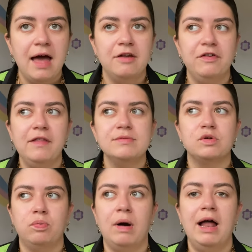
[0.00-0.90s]
and I feel like there was
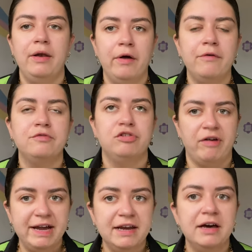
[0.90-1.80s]
quite a lot of
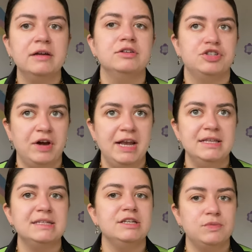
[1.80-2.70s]
trainer
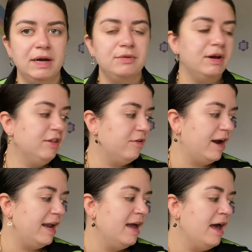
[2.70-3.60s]
trends in
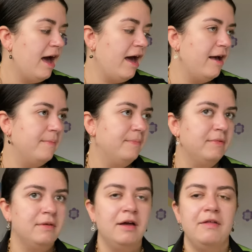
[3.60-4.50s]
2023.
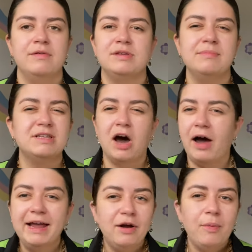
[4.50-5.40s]
There was some
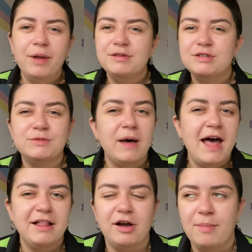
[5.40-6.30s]
Tiger ones as
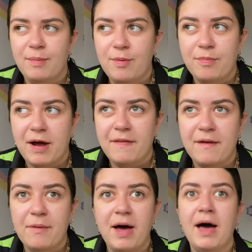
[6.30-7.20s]
well, I can't remember what brand they
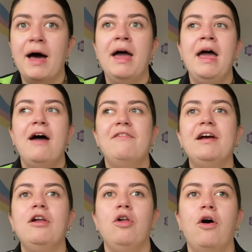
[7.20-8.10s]
were. I feel like
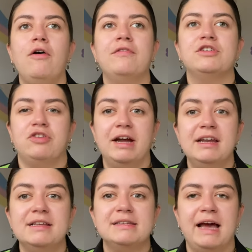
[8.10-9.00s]
a lot of
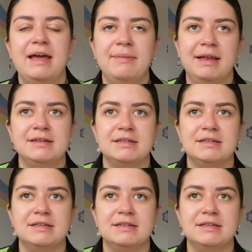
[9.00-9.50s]
trainers came into